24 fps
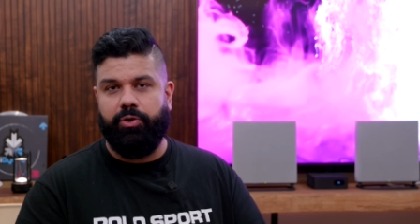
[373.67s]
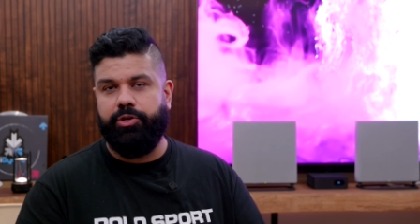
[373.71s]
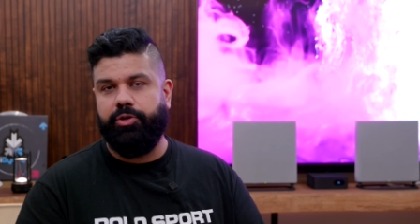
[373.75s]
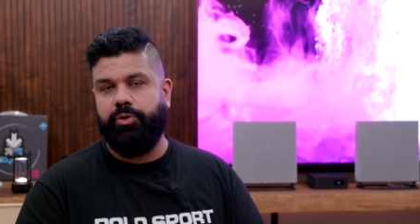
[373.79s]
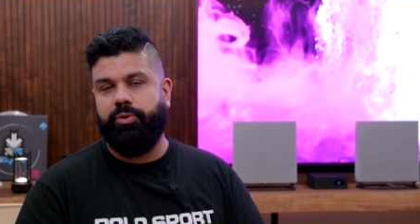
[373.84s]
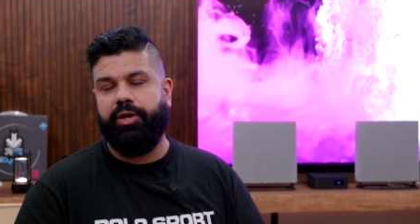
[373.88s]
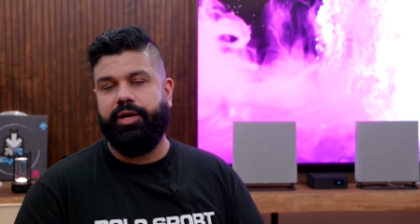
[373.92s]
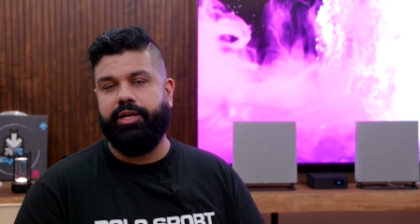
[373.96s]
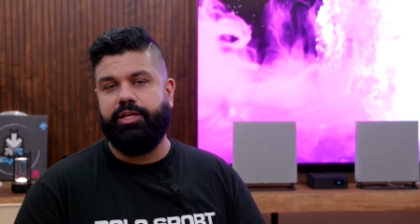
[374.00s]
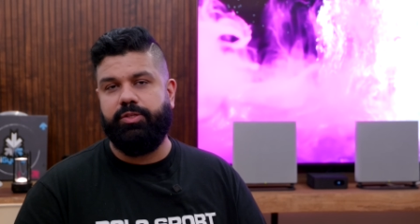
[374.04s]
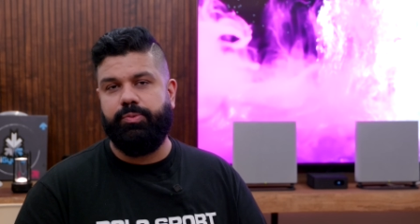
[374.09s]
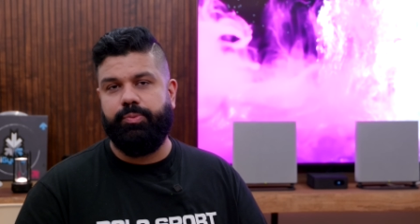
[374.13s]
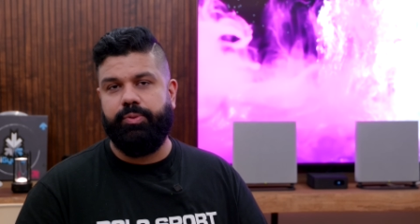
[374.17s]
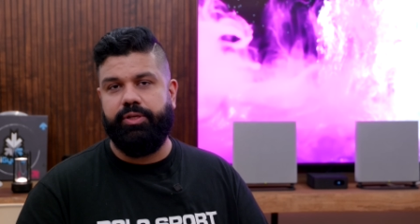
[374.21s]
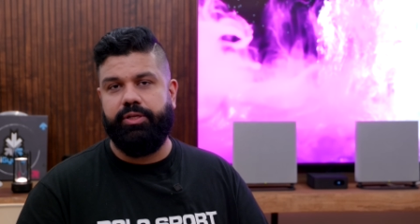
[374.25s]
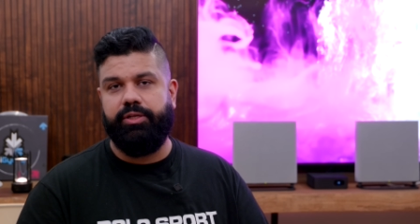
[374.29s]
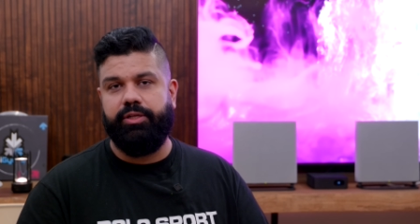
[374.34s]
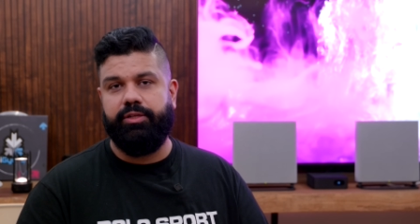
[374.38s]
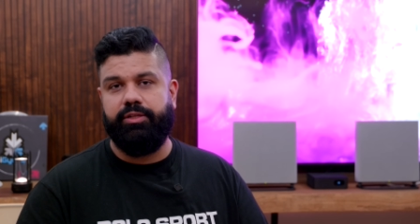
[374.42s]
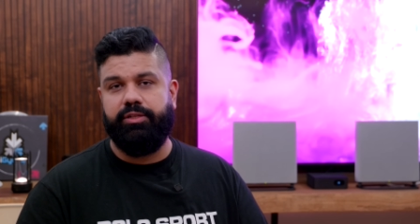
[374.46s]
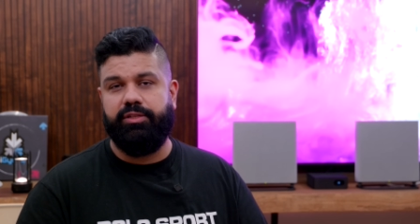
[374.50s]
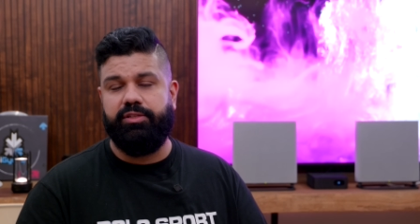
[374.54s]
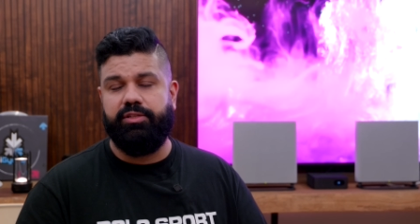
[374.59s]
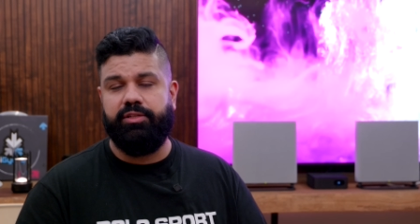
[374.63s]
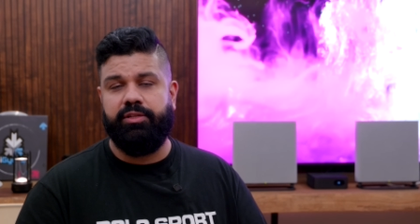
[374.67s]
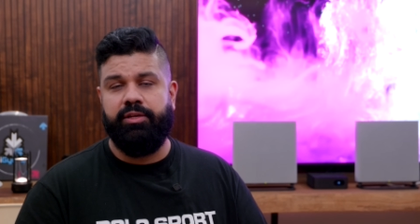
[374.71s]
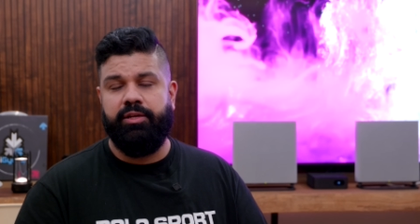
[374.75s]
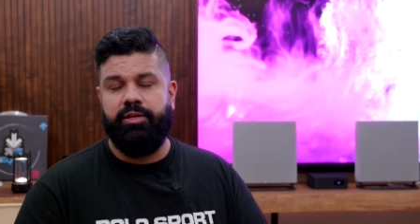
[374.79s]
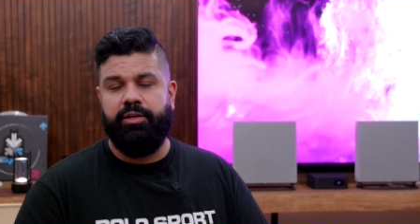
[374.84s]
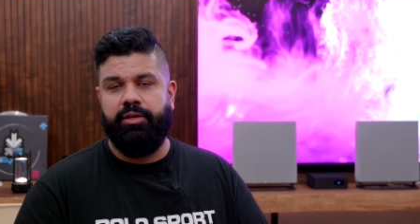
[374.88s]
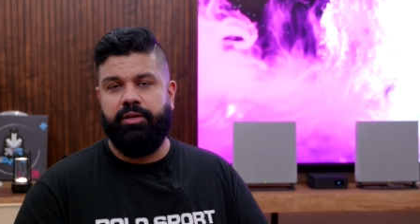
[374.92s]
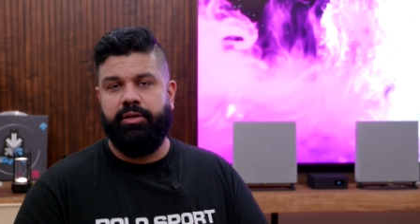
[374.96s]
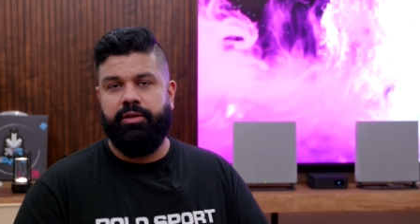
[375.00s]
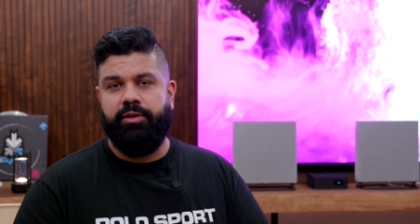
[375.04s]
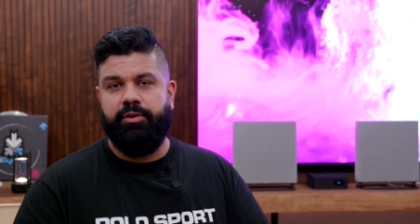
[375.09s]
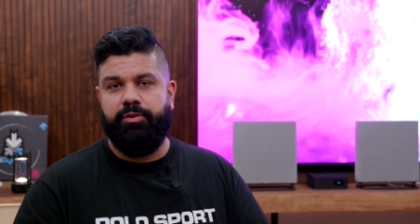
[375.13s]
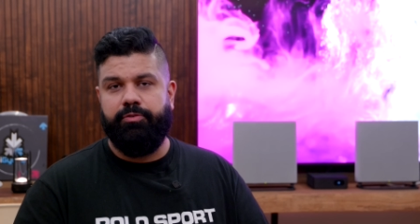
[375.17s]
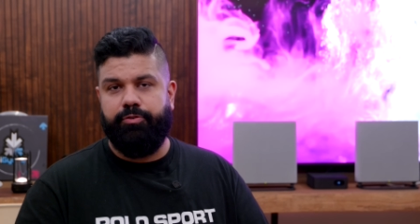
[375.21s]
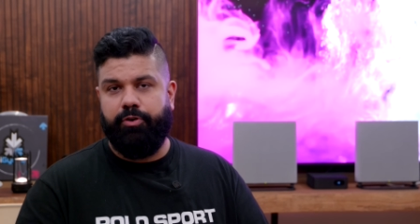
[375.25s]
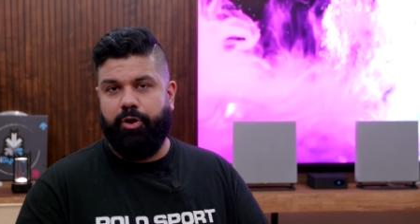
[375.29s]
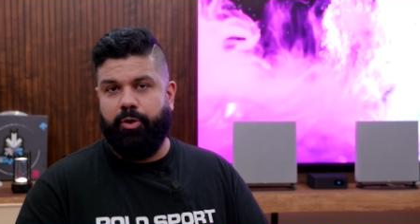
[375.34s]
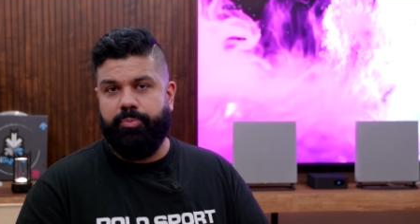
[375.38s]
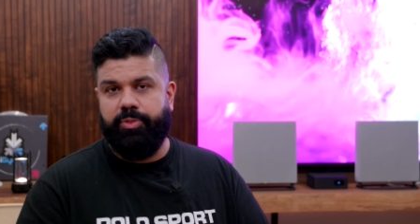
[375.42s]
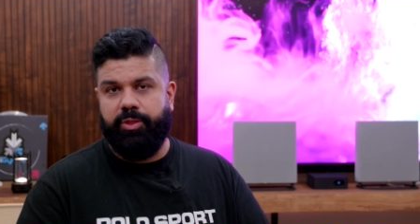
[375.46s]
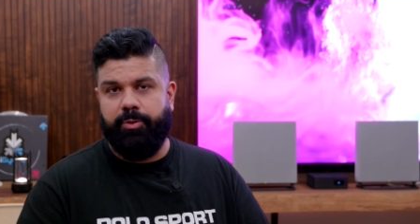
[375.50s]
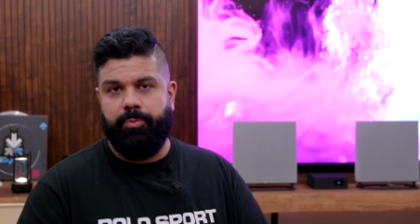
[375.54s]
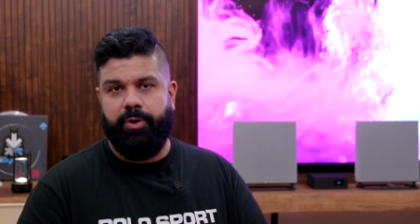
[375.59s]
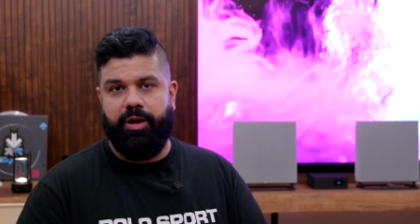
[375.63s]
audio experience
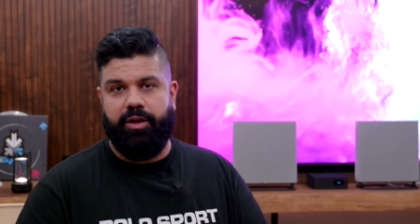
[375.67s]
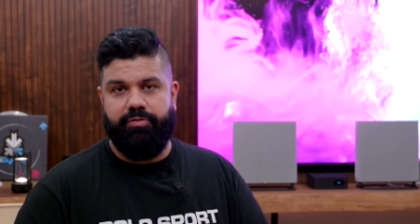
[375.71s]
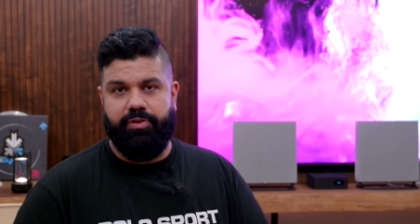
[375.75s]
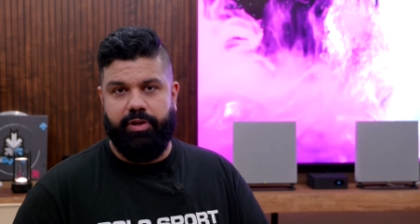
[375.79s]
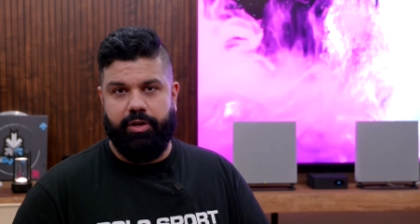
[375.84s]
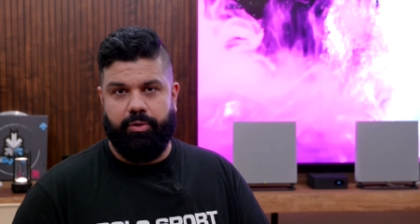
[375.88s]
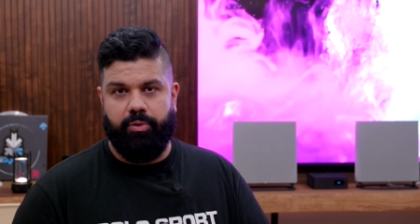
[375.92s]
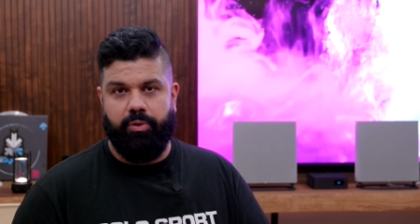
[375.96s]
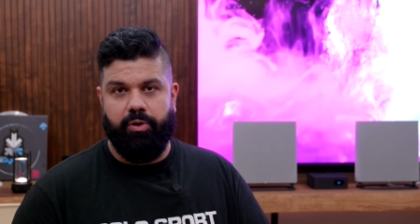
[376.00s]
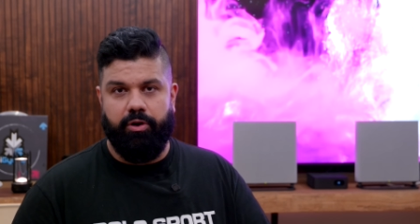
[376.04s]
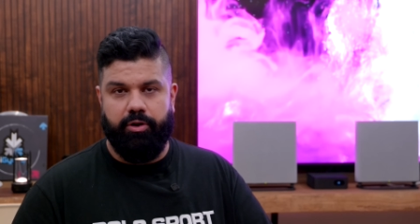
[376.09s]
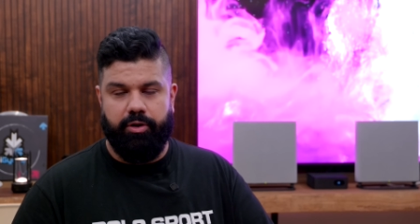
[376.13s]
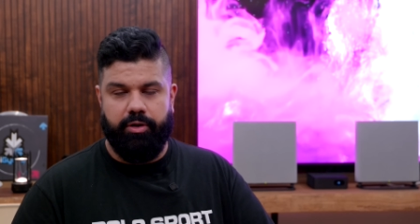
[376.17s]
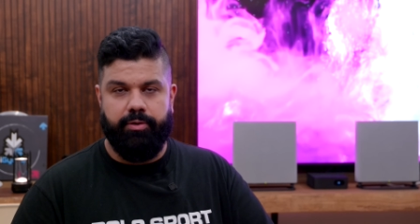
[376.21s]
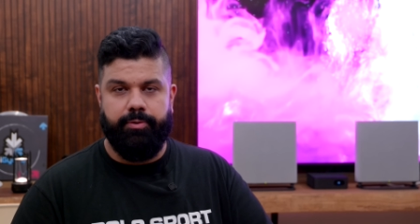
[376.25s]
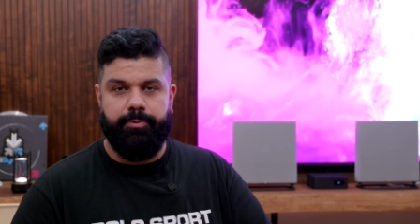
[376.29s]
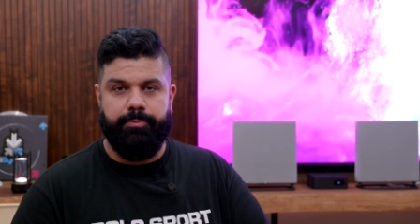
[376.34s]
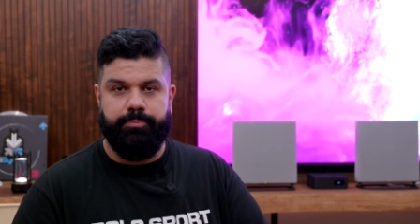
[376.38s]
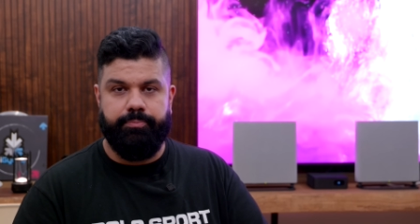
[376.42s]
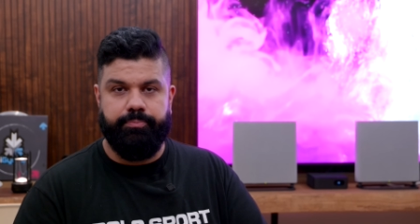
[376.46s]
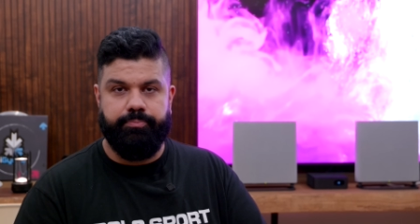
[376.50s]
from the Bravia Quad.